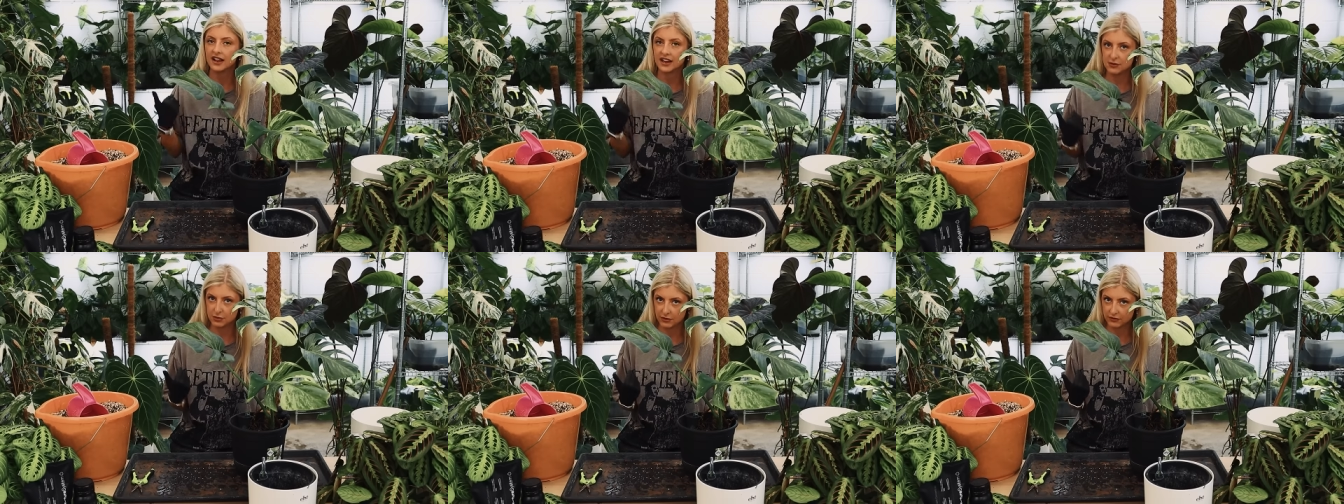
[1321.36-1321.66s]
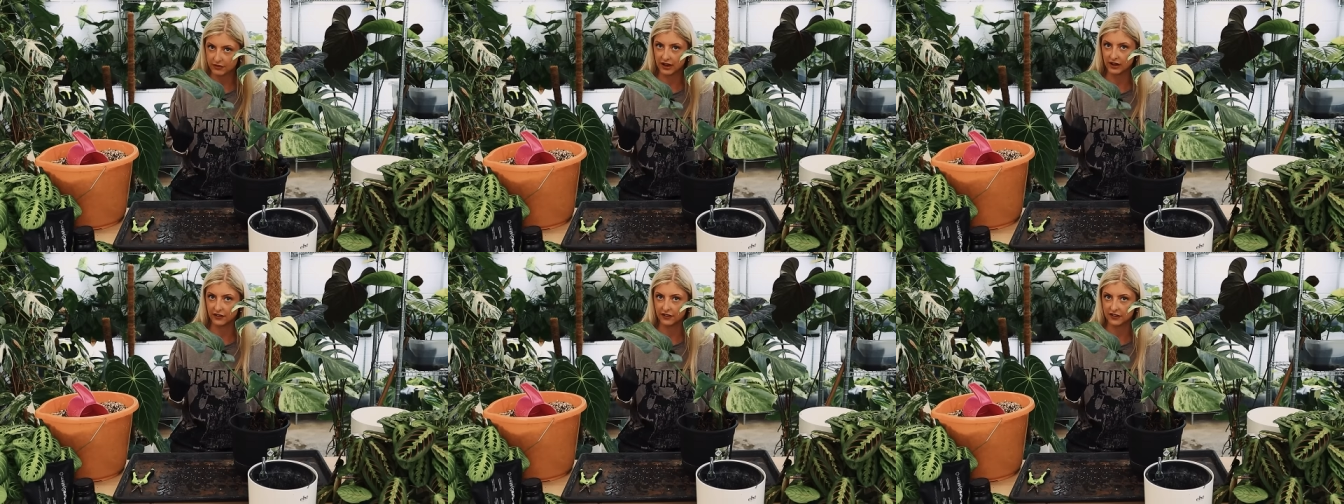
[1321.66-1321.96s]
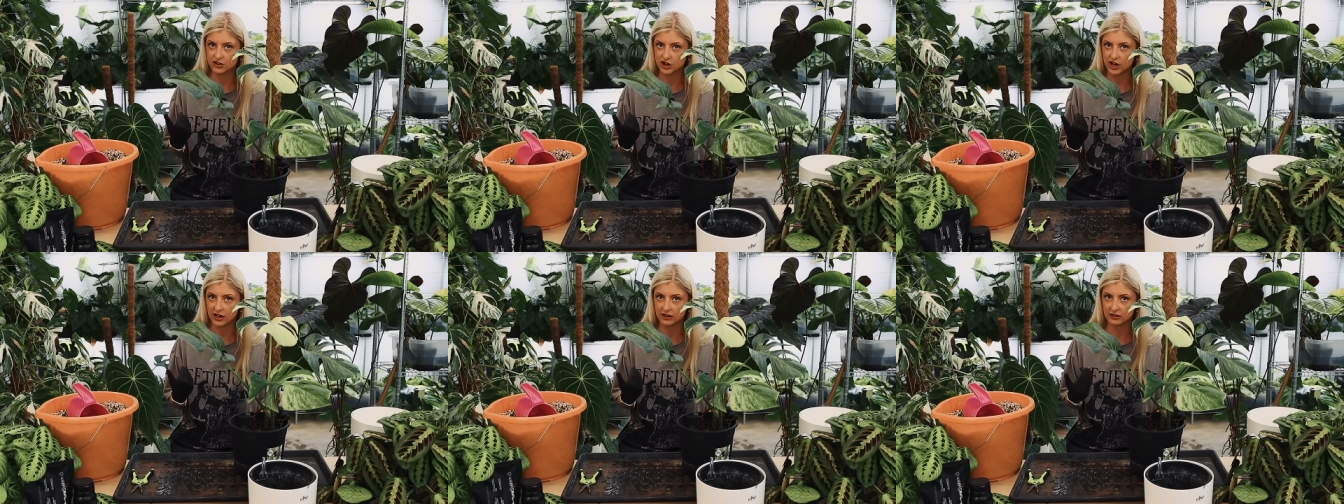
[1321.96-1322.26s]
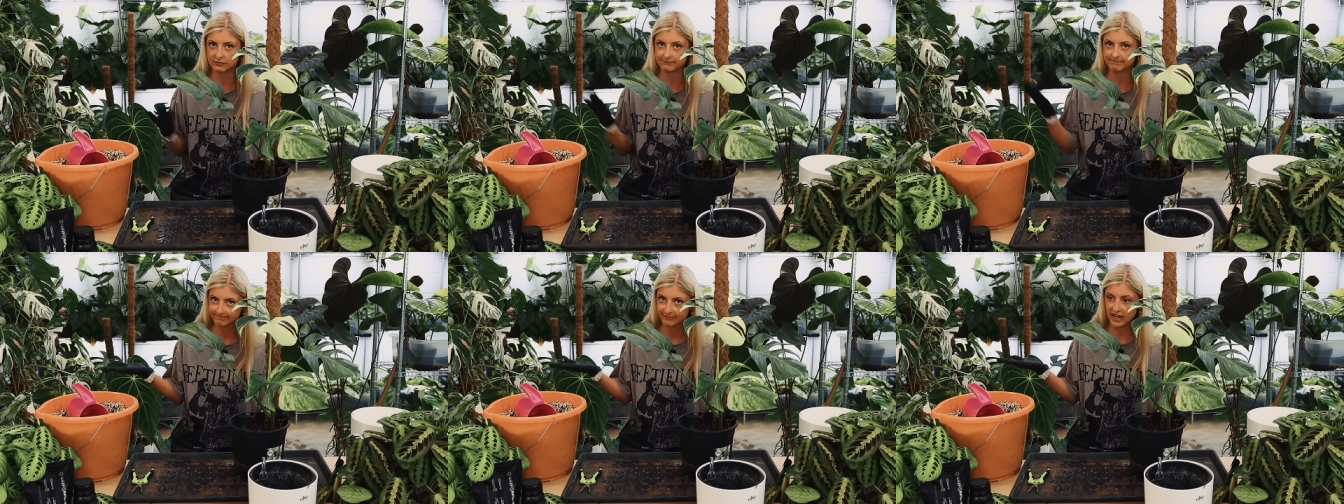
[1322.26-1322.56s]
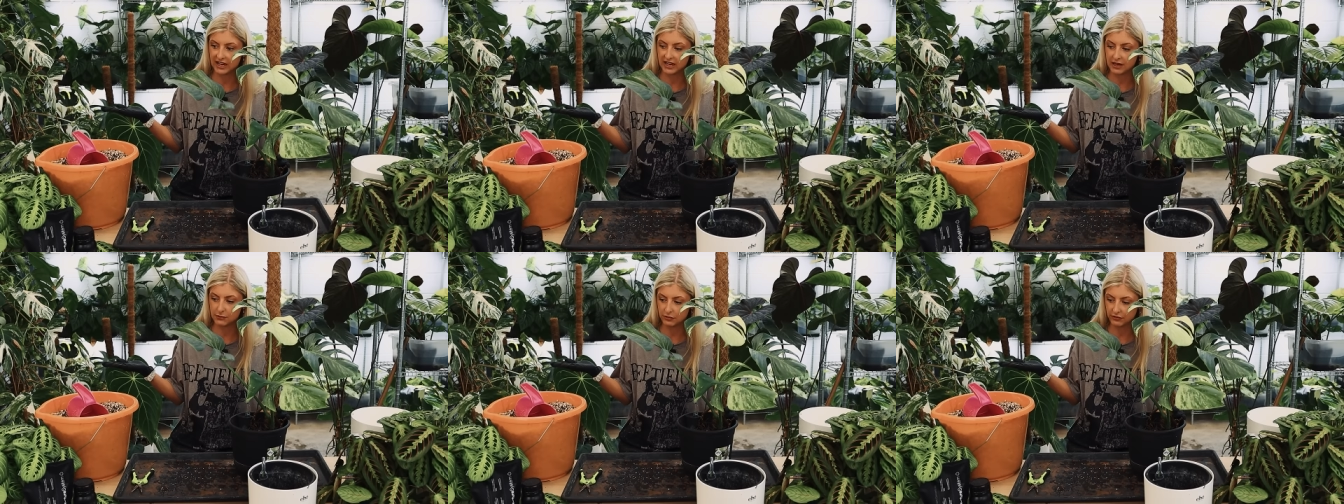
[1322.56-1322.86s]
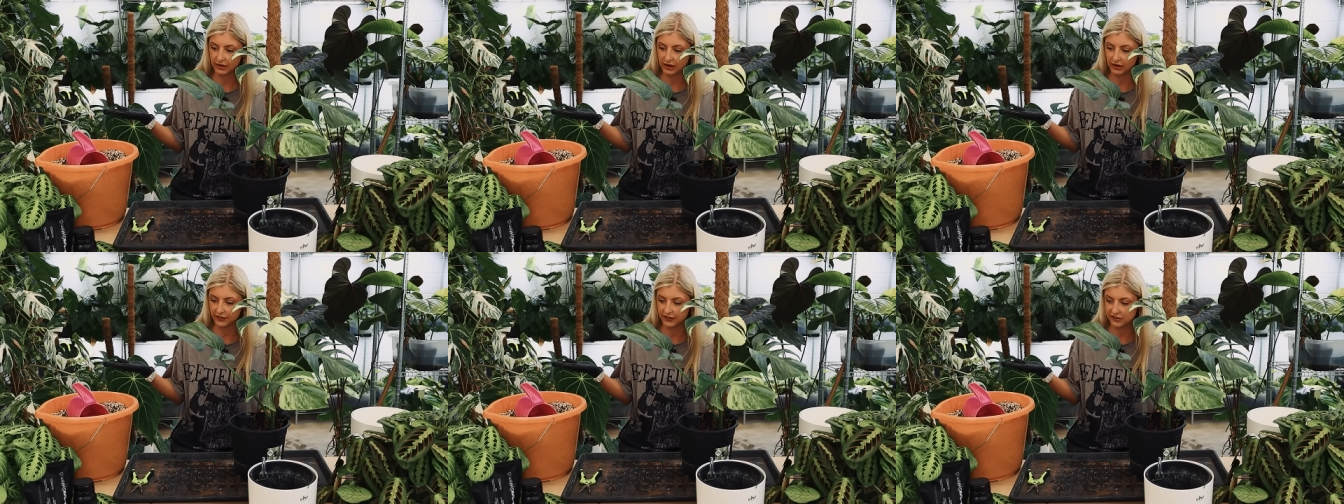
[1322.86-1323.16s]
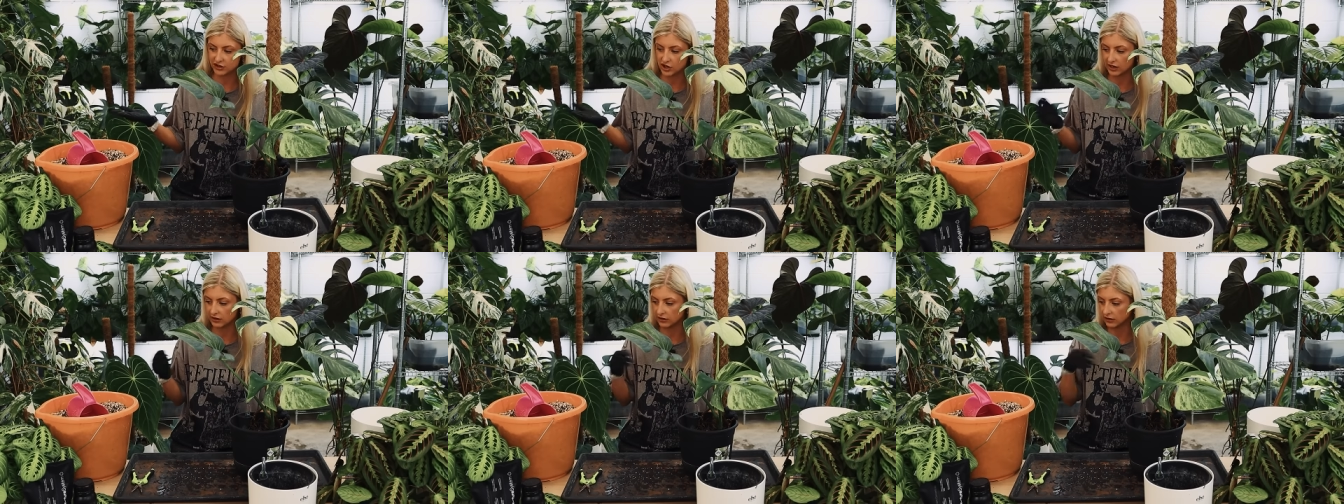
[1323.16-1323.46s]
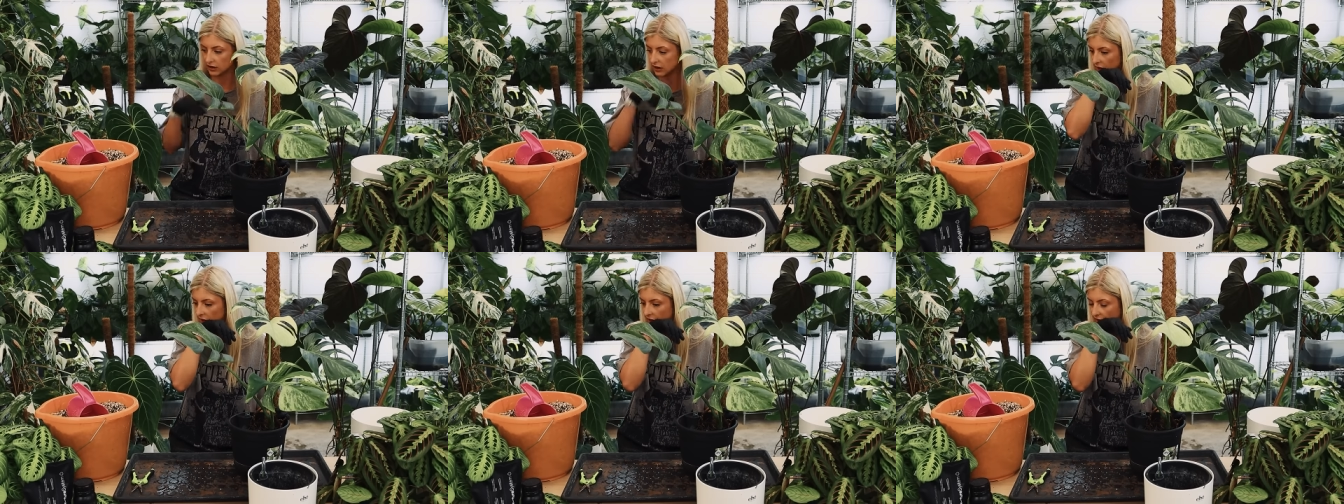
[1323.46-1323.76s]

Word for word: I keep it real on this channel. I keep it real on this channel.